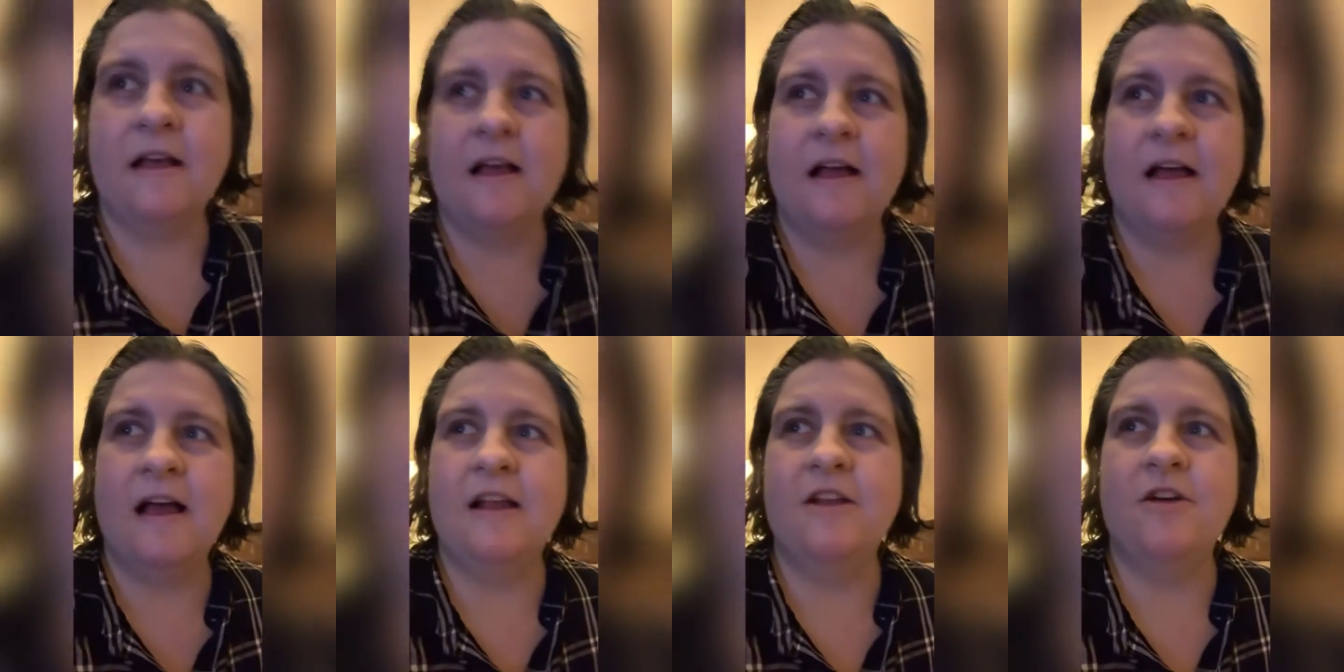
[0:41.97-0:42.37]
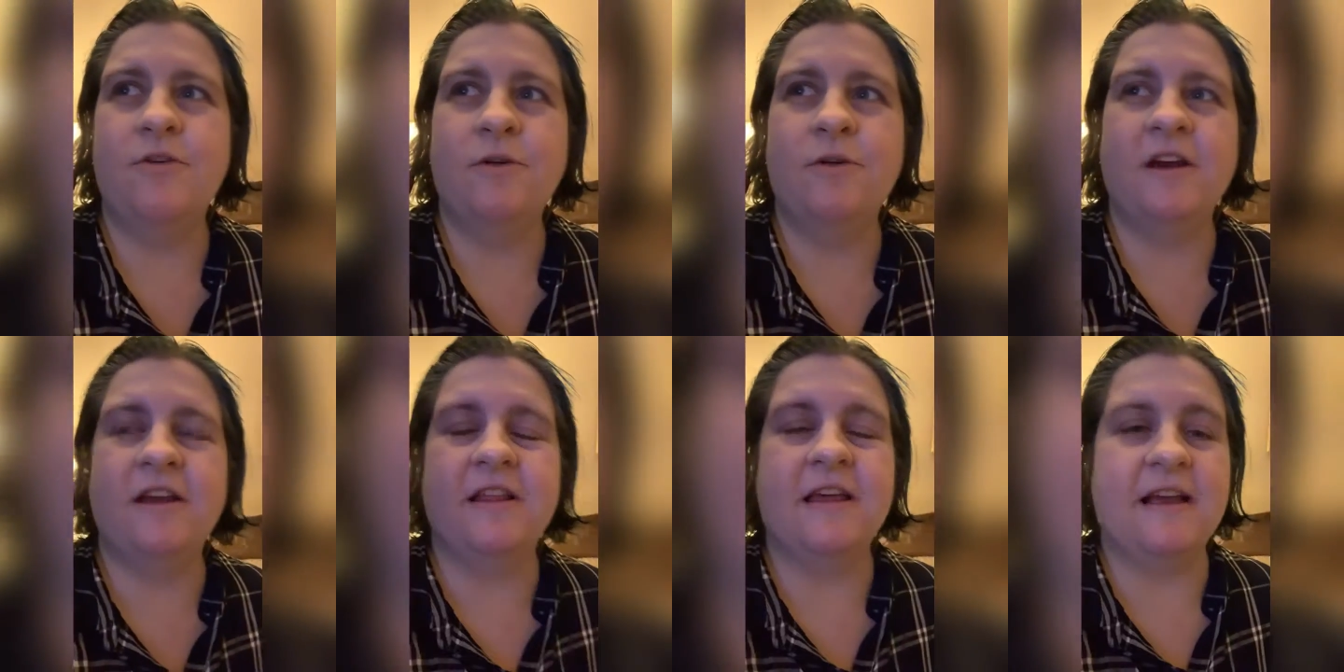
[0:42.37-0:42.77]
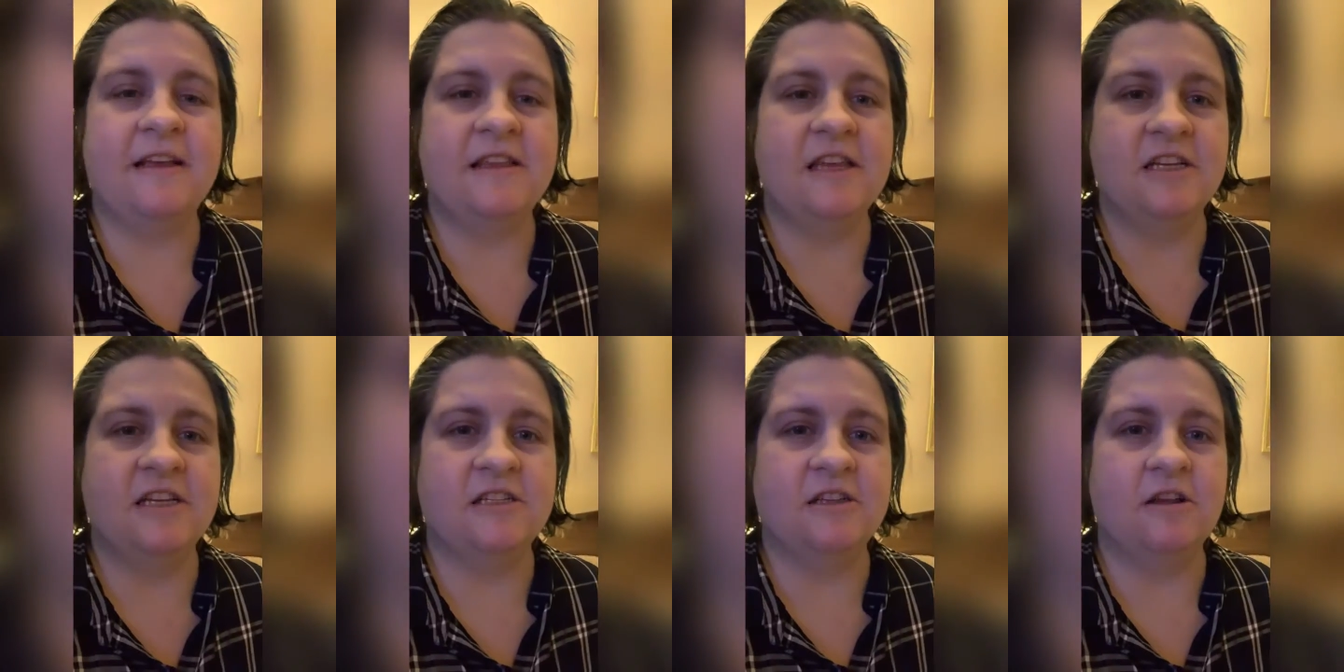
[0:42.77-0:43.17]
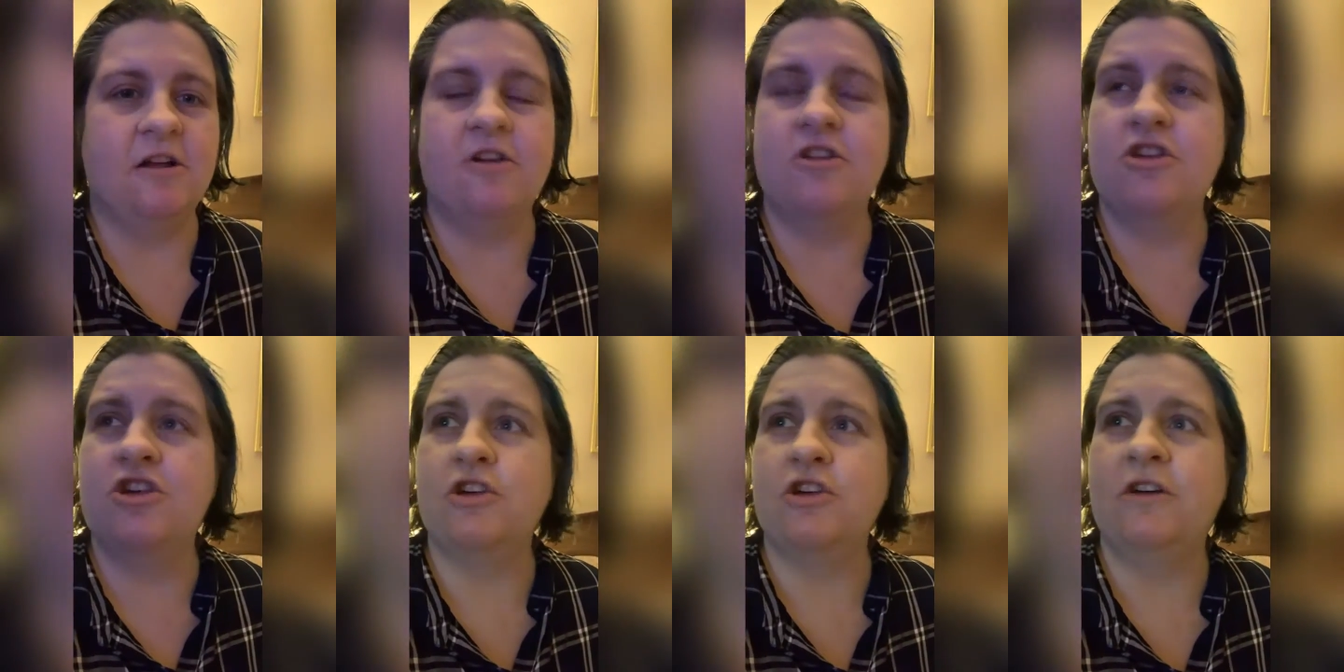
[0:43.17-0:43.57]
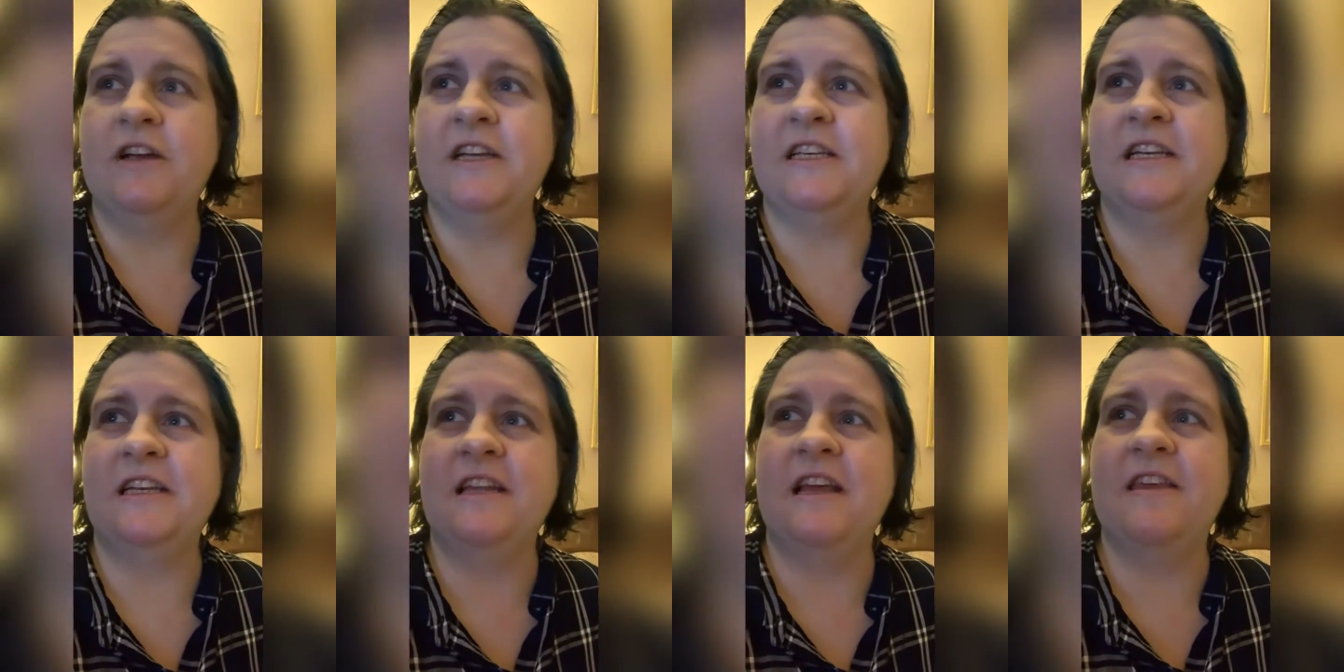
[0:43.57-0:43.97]
I don't really like the song
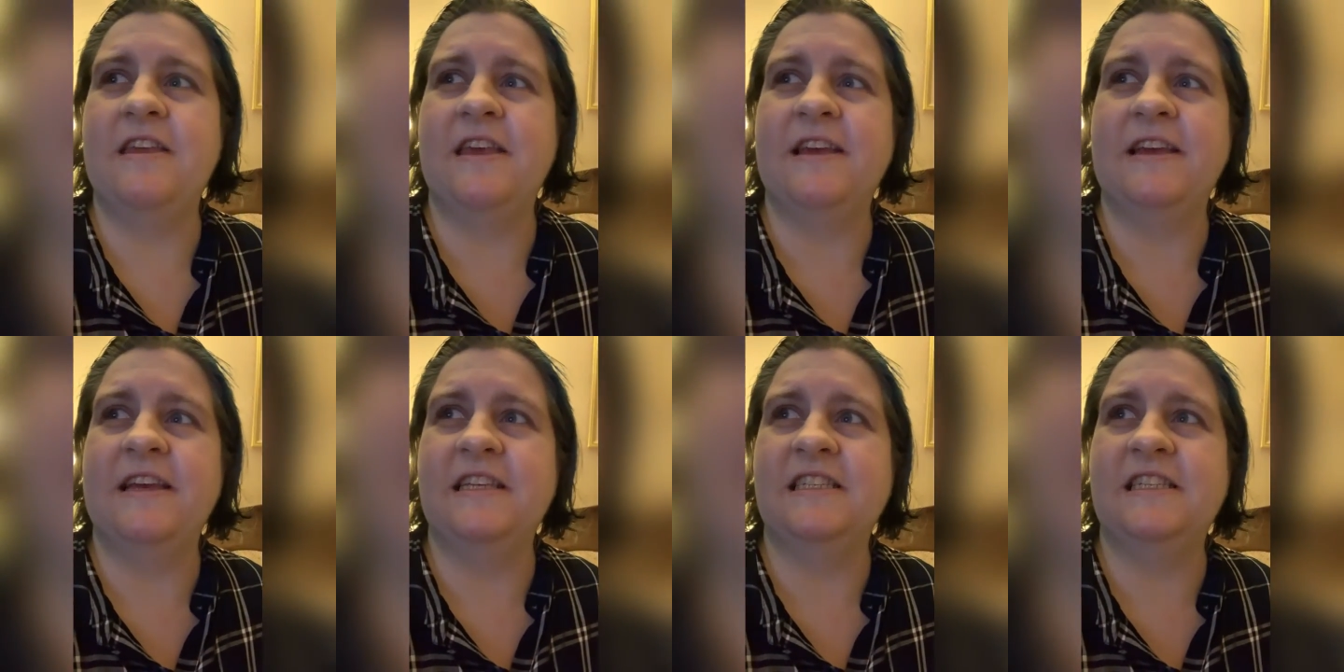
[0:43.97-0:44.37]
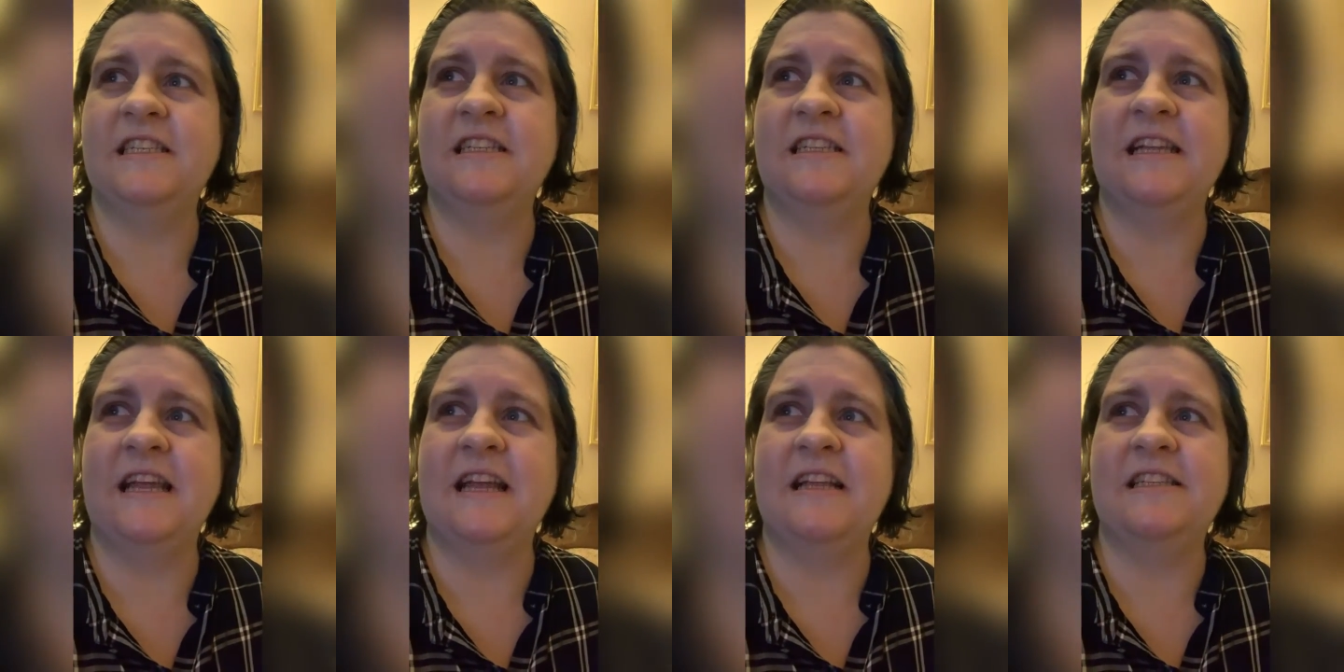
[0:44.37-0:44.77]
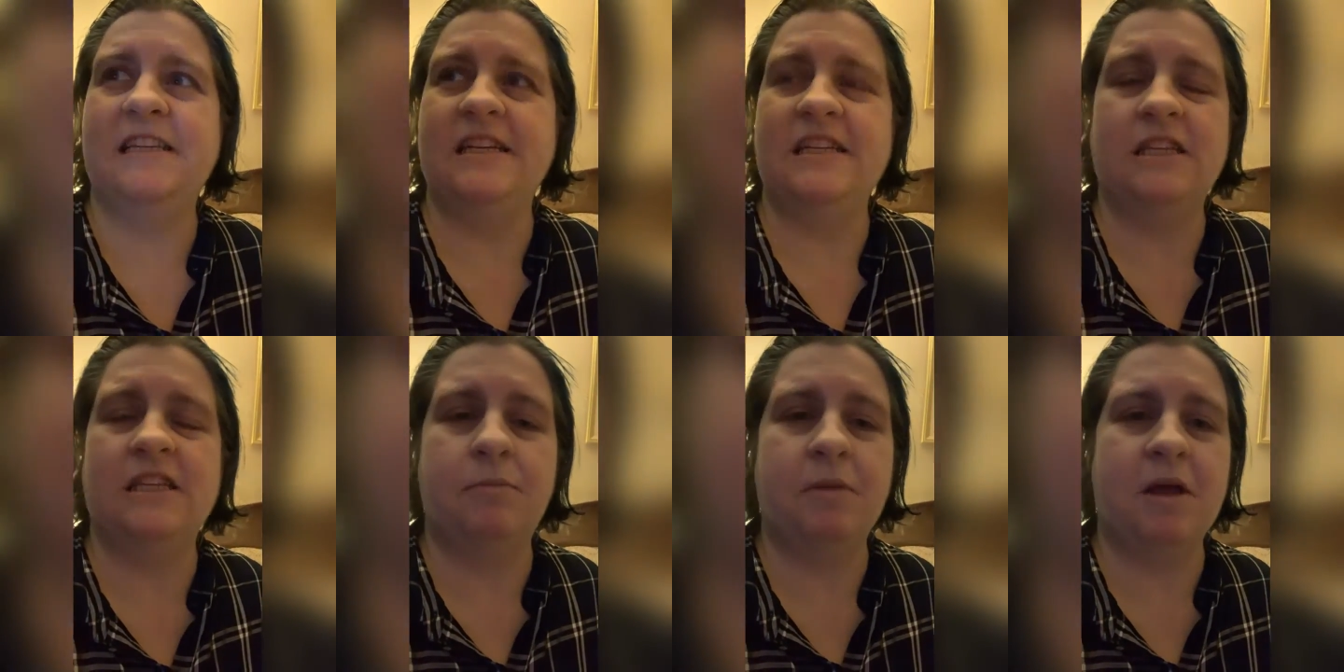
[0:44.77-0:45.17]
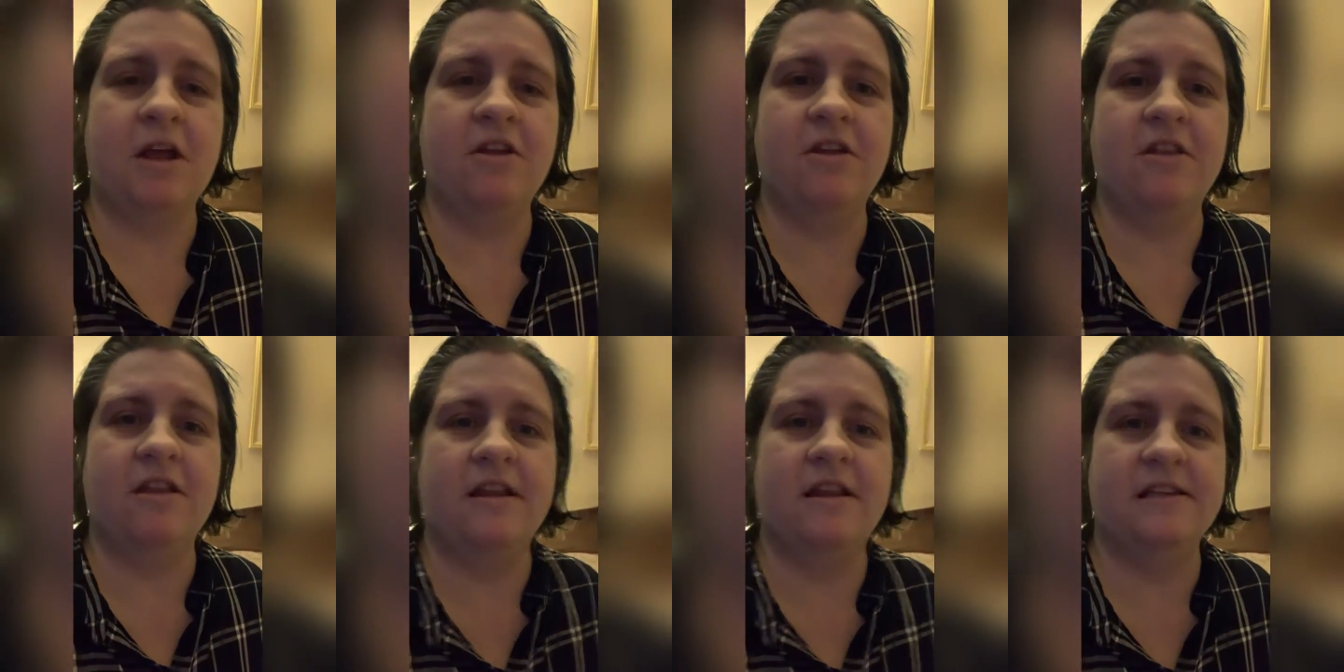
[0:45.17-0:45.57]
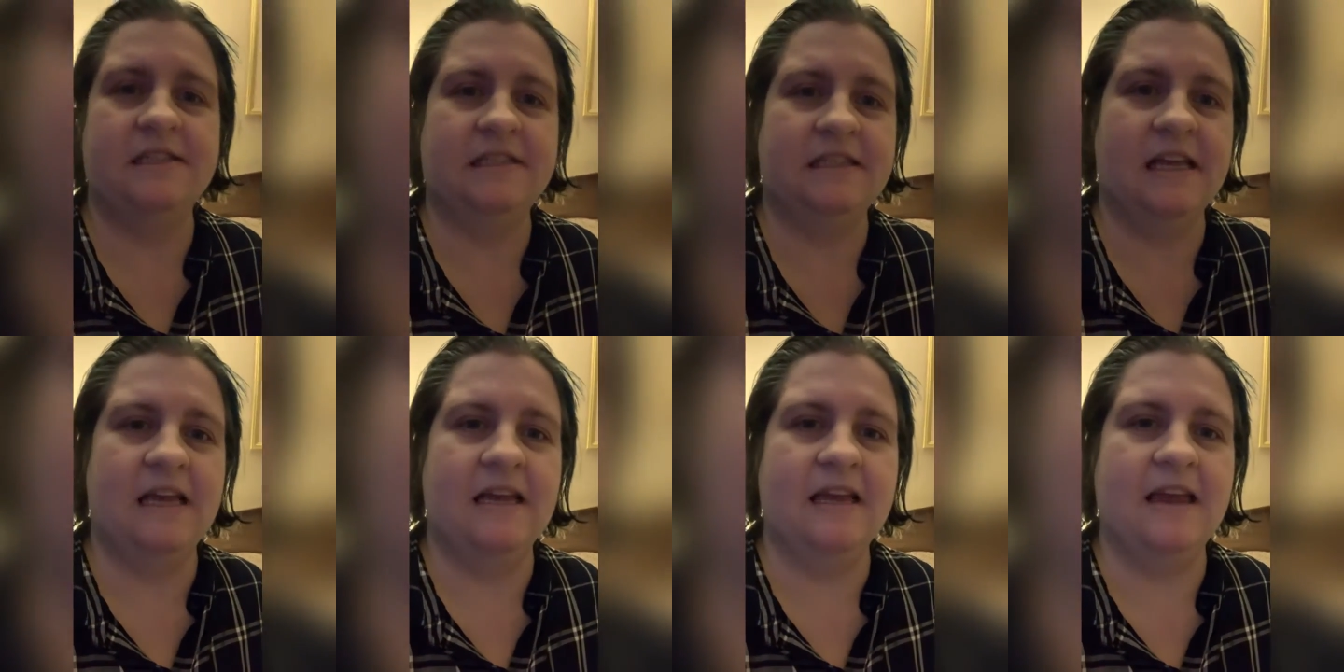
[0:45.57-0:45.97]
choice, and I think his dancing's better than his
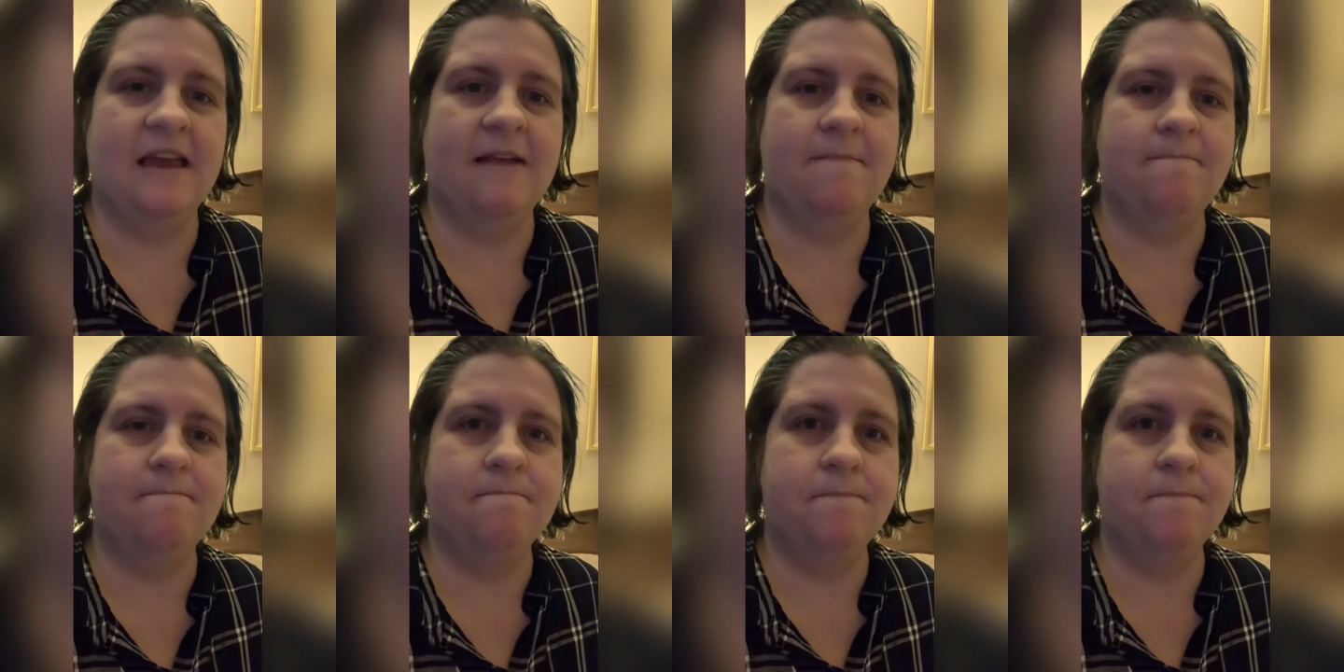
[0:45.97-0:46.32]
singing.